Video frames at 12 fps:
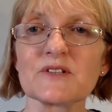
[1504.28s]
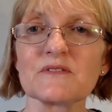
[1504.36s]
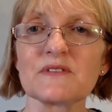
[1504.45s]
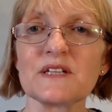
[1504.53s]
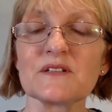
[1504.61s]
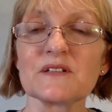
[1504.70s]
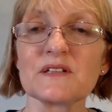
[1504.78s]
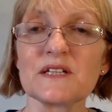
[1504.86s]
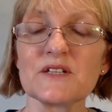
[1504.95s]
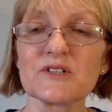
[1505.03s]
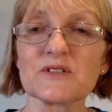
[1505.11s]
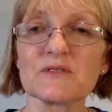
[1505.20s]
of
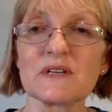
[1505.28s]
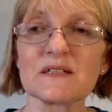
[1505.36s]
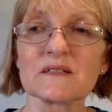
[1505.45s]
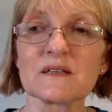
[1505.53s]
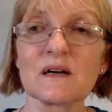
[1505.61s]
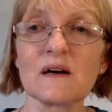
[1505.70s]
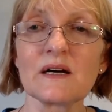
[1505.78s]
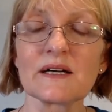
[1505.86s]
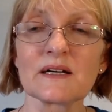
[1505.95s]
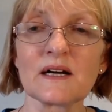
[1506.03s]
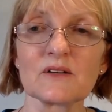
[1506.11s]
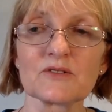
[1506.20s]
Indonesian and Thai
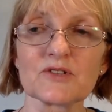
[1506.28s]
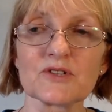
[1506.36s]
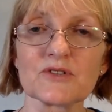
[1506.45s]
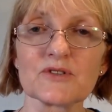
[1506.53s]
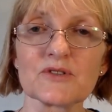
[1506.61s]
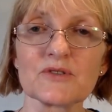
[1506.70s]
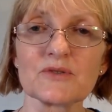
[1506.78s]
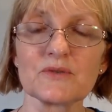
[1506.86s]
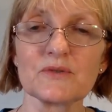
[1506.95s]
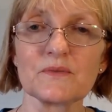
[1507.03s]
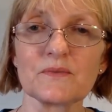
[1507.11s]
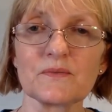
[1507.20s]
culture too.